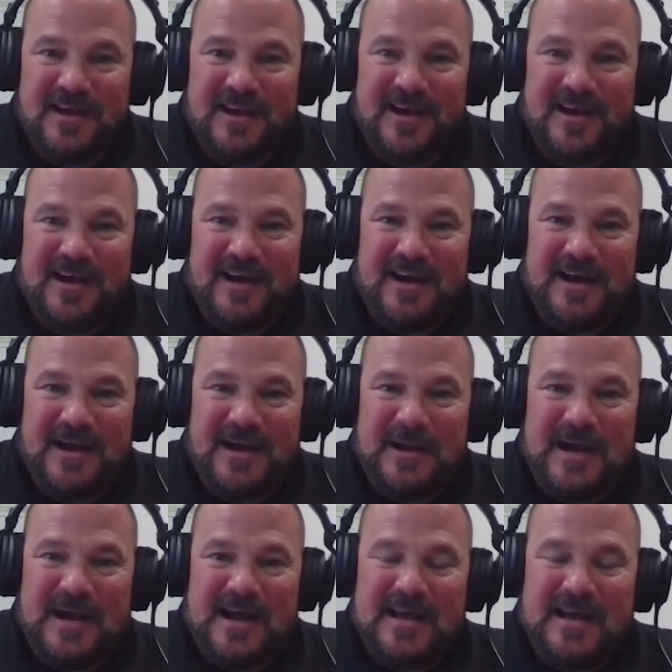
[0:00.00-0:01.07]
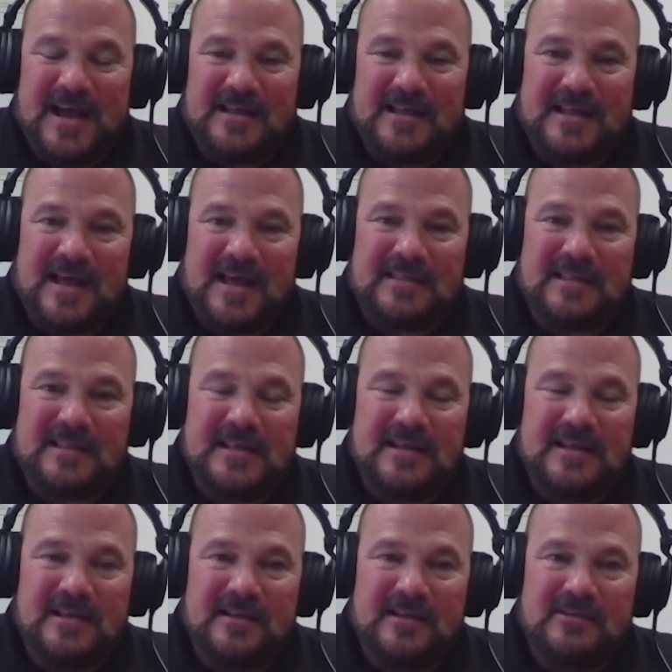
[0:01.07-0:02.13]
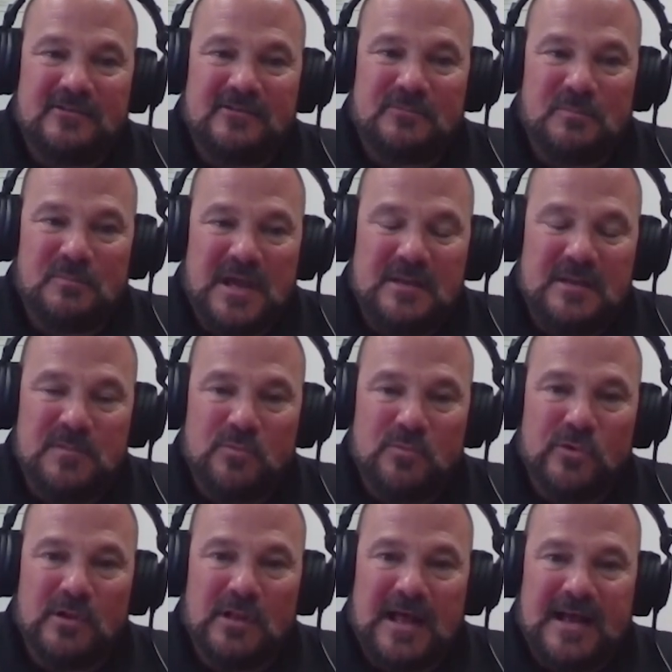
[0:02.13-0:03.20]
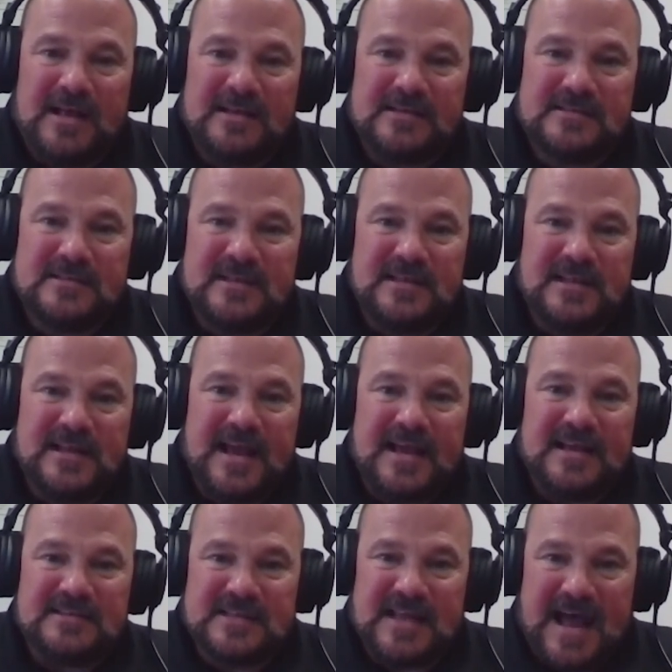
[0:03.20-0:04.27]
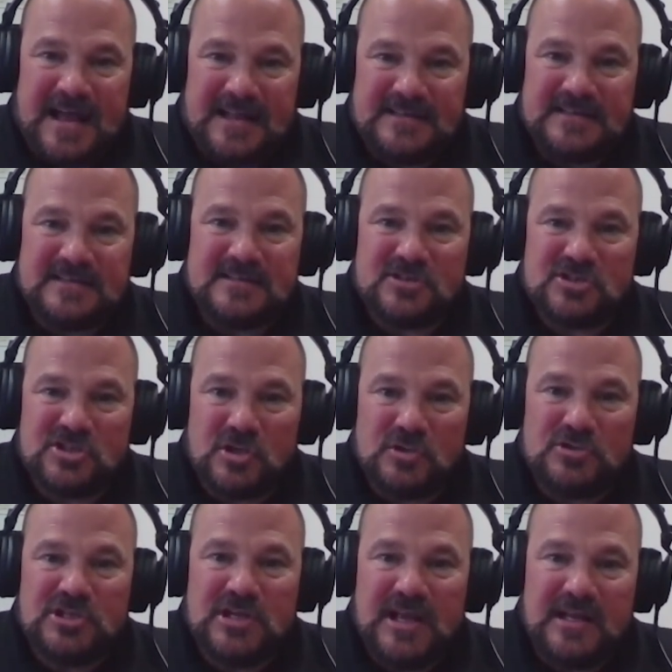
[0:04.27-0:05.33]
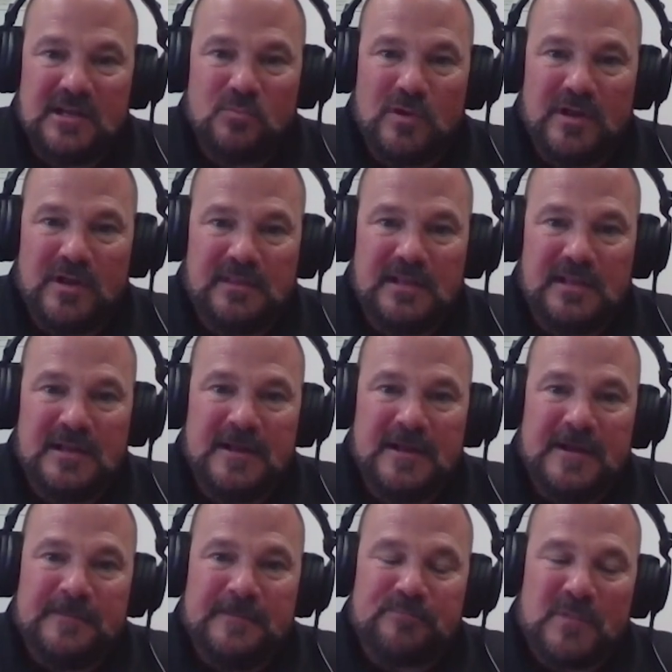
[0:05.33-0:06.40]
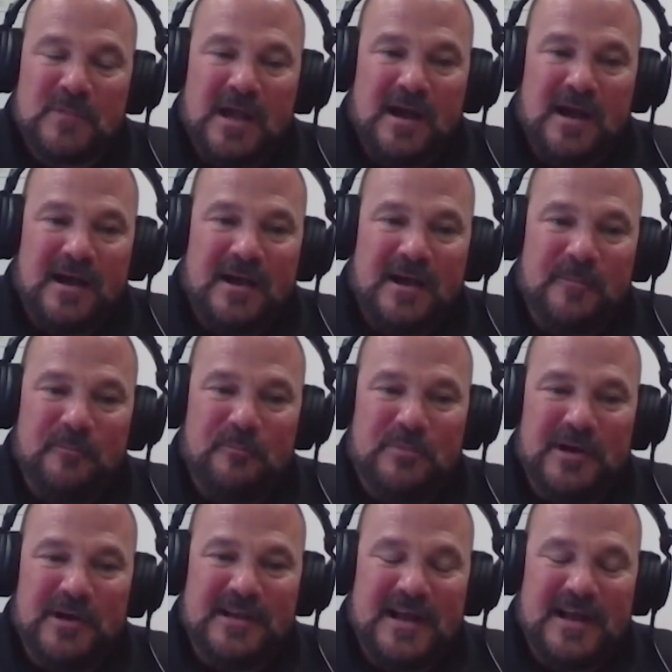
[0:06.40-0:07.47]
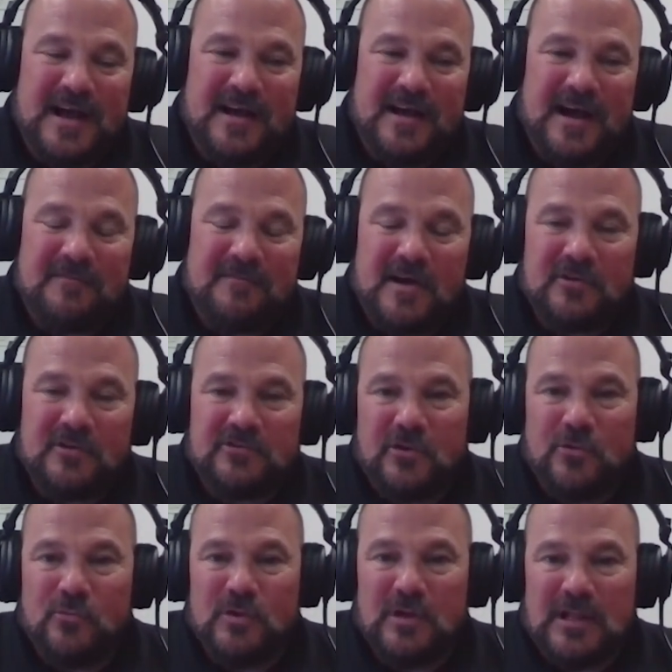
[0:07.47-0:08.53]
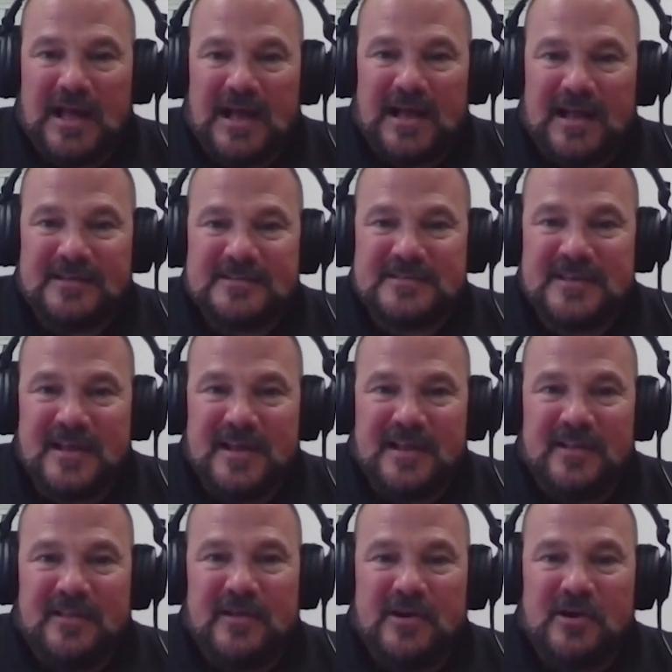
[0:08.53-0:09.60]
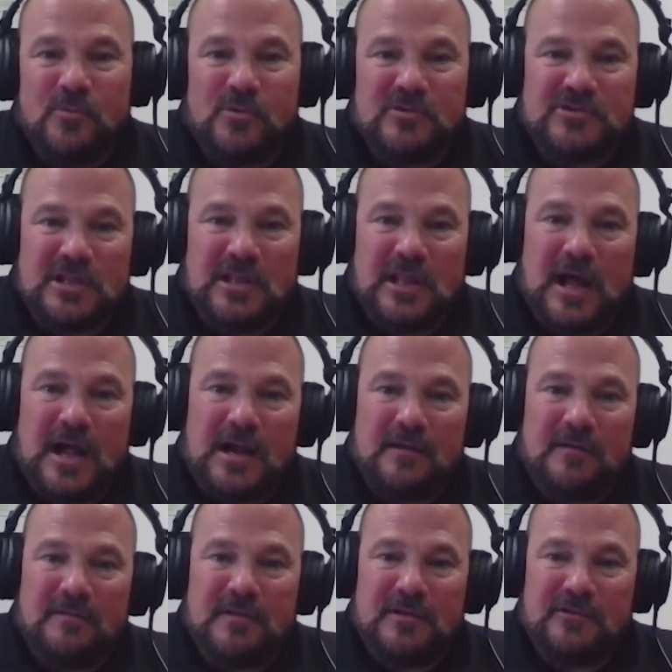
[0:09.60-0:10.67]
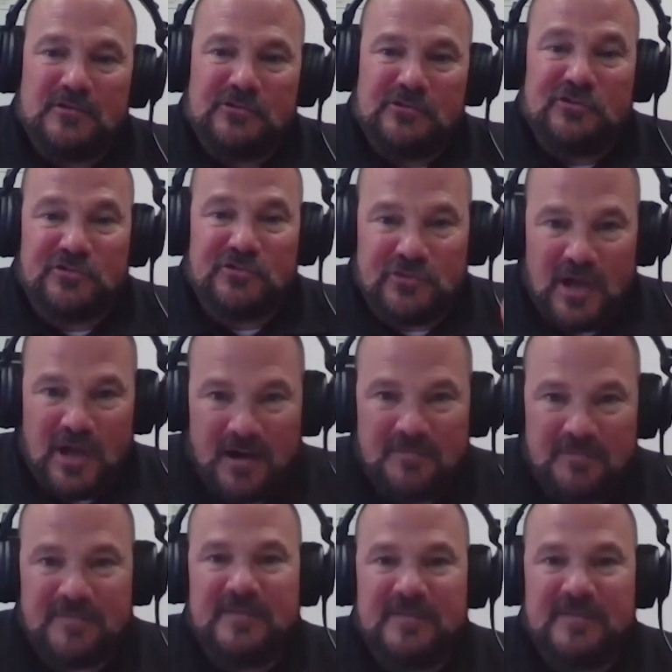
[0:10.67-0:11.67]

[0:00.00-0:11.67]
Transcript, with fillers: Uh, I, I, think it has made me realize the anxieties associated with it. Uh, but I, have also realized there was a lot of stuff